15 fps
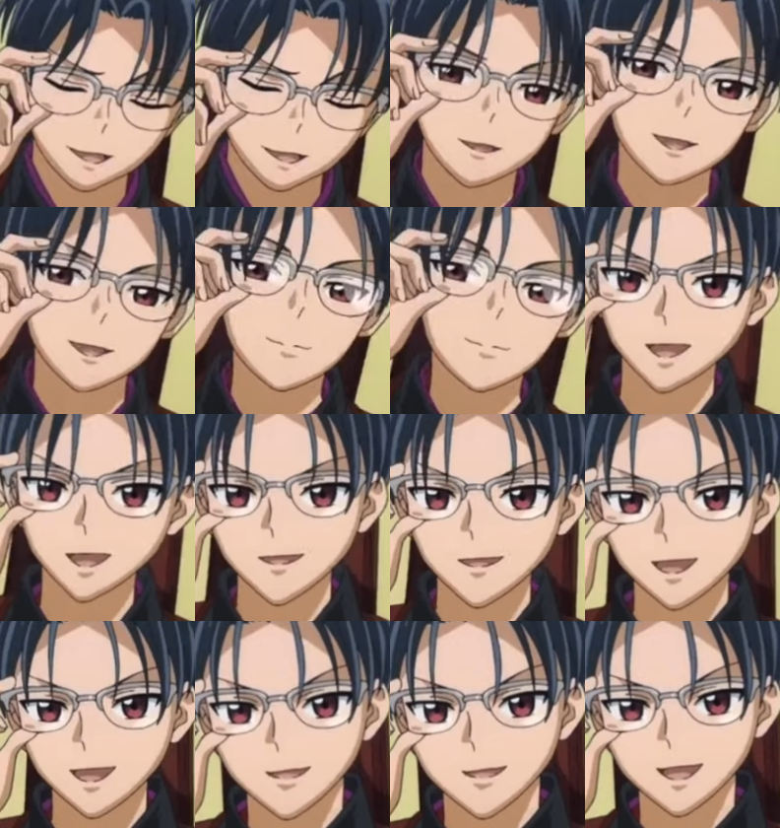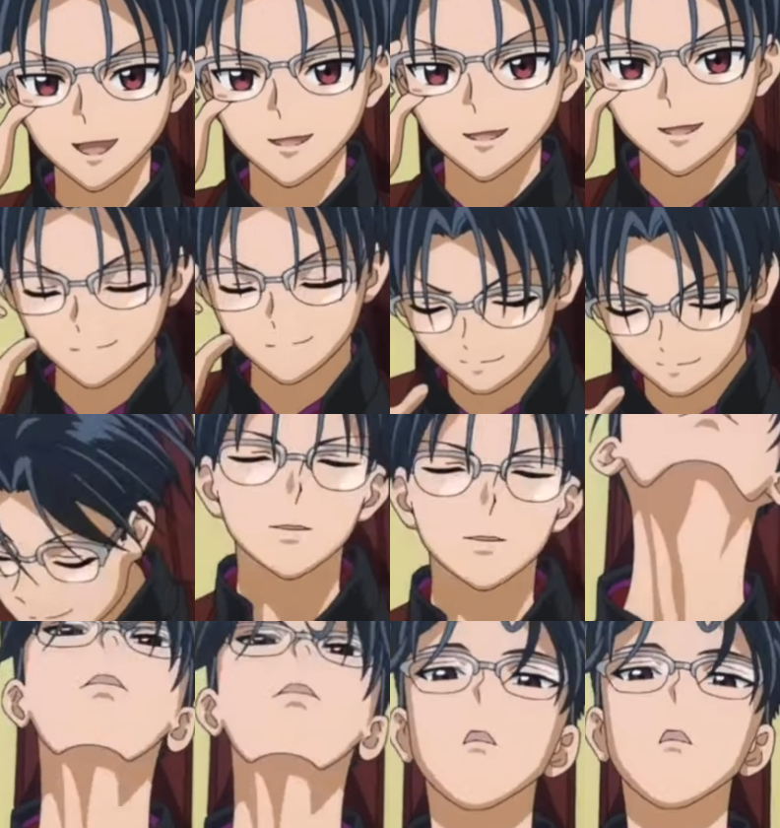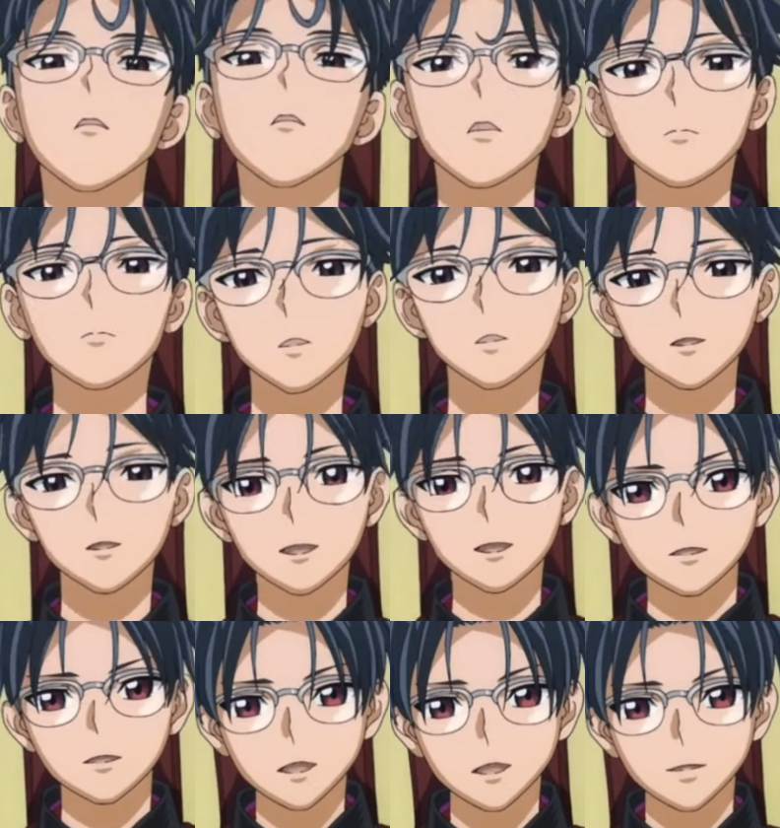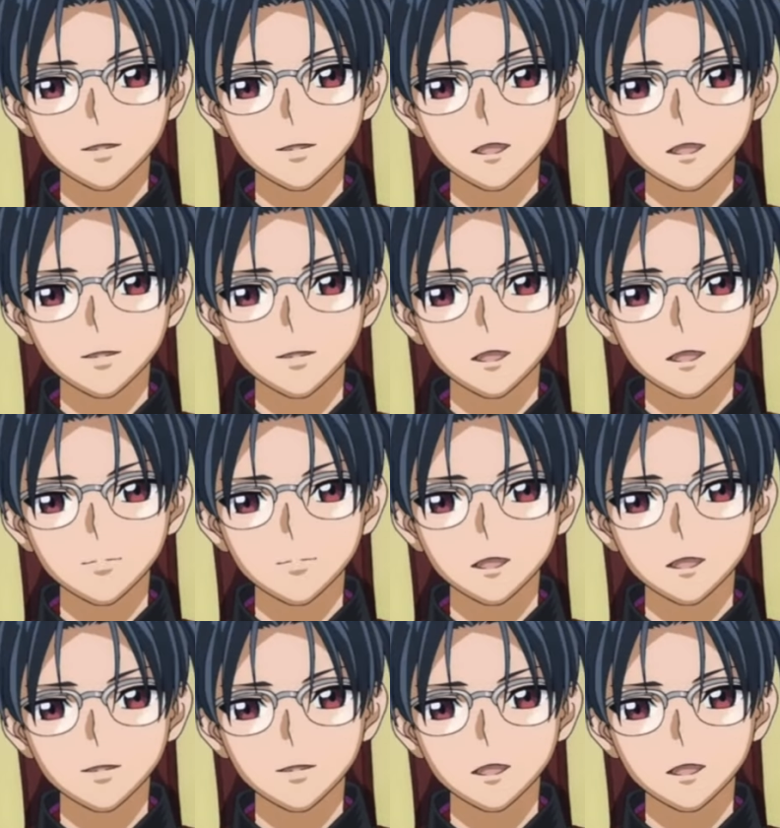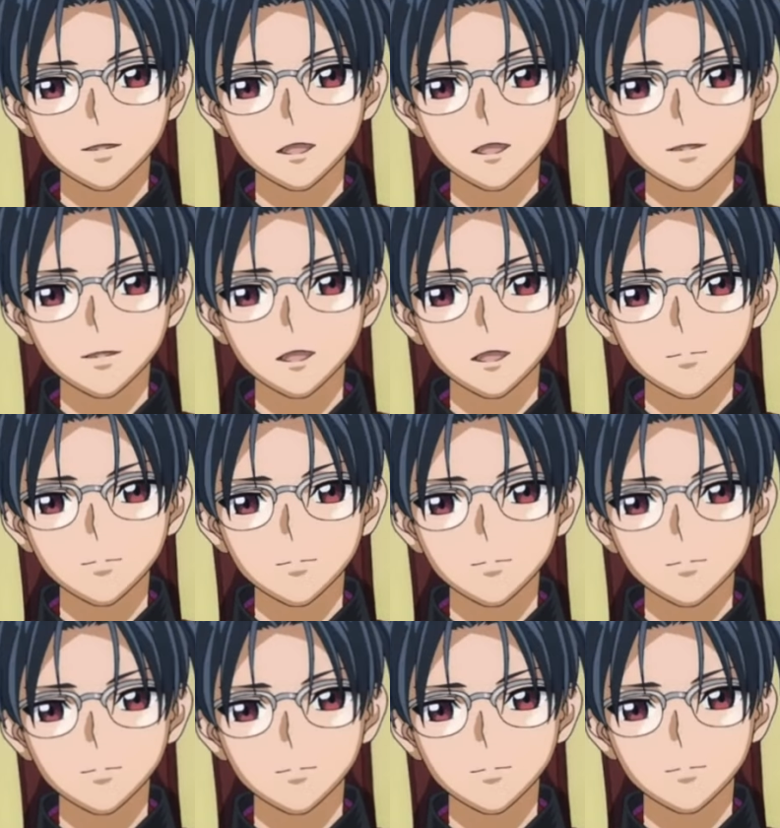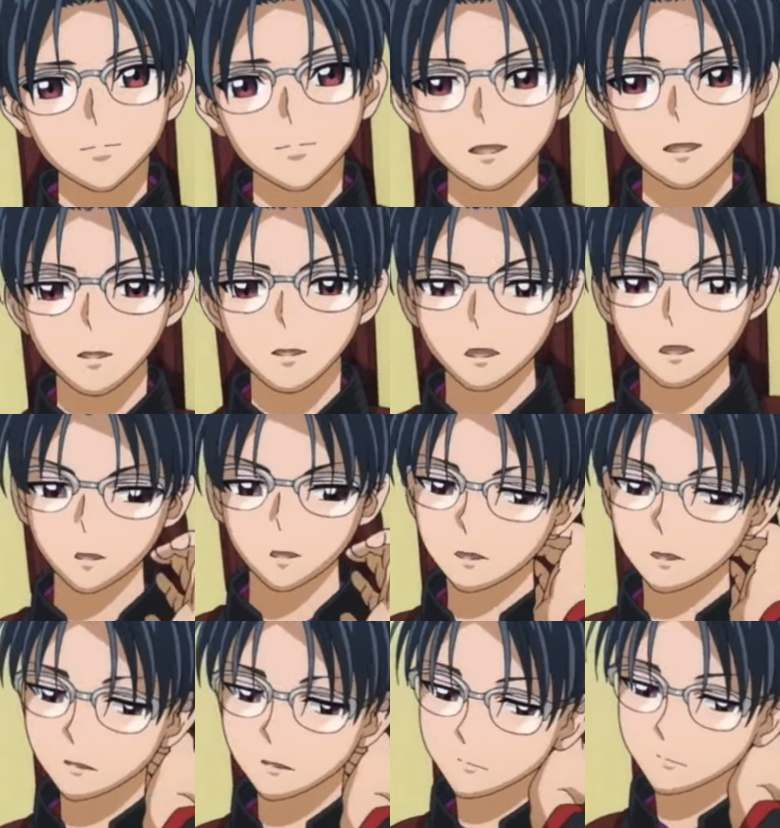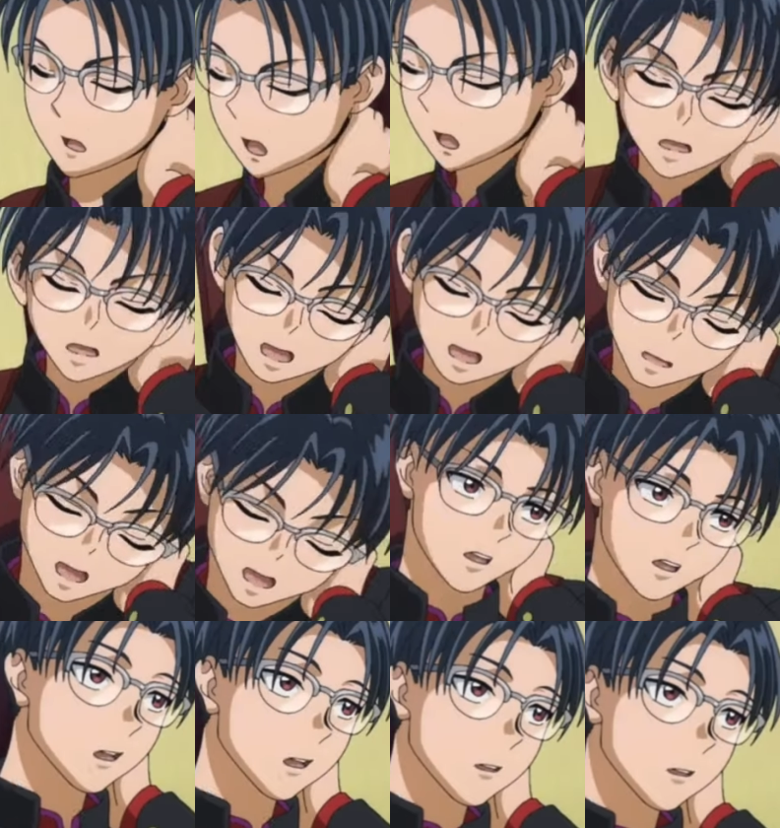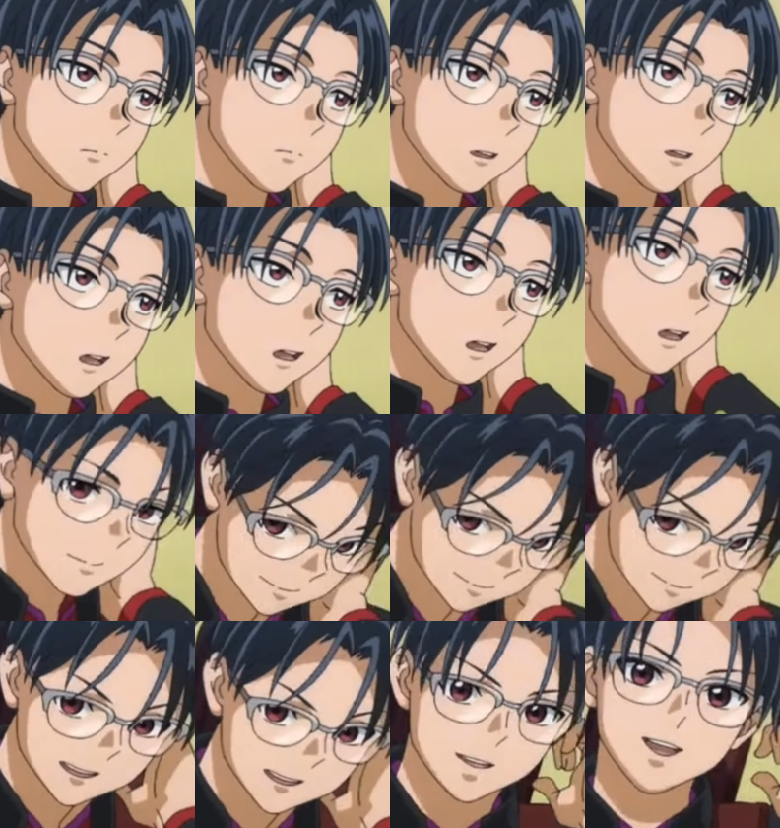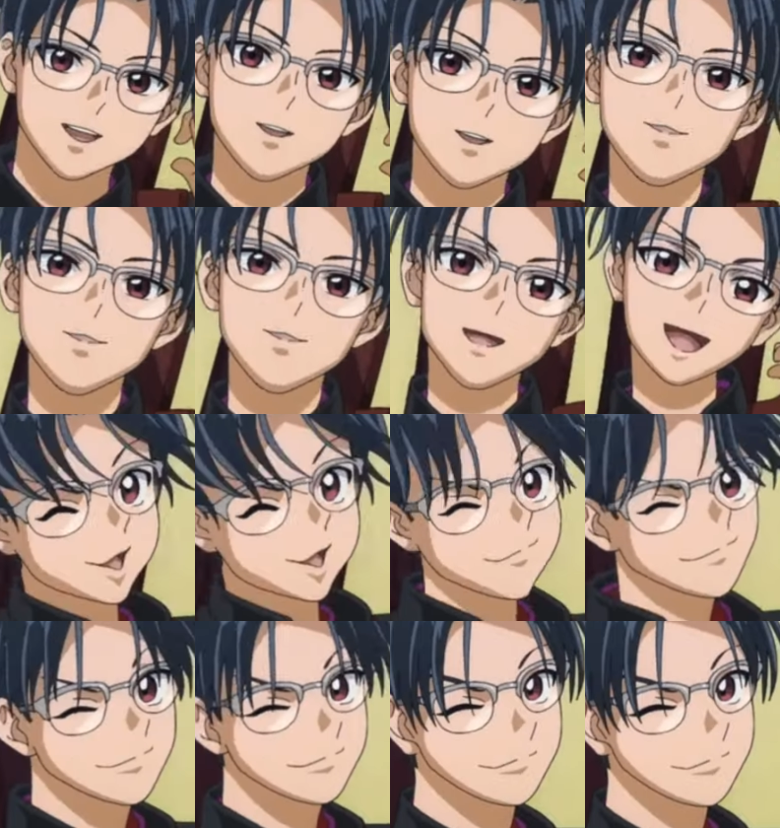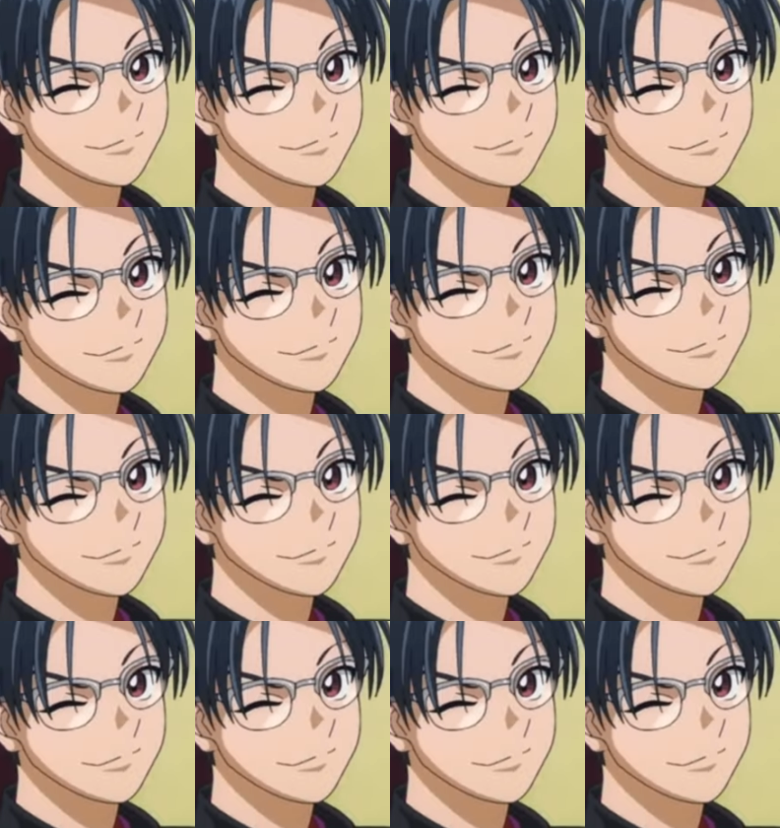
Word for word: I'm Tomoshibi Onagine. I play bass in a band, but it's just something I do for fun. wow, this guy is really right fucking annoying. So, He's just like a real bassist.